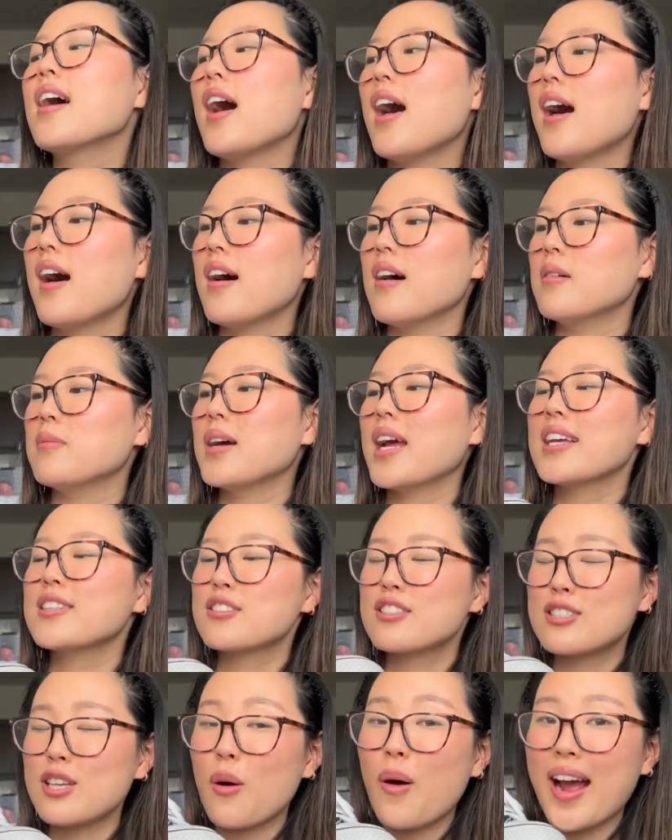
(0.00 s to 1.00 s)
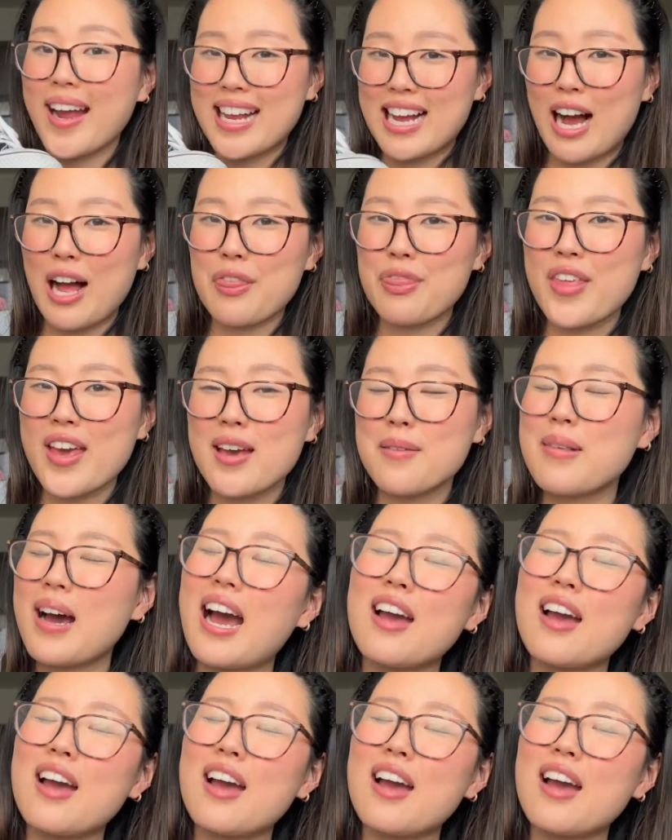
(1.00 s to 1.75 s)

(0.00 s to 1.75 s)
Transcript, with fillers: And so I got them.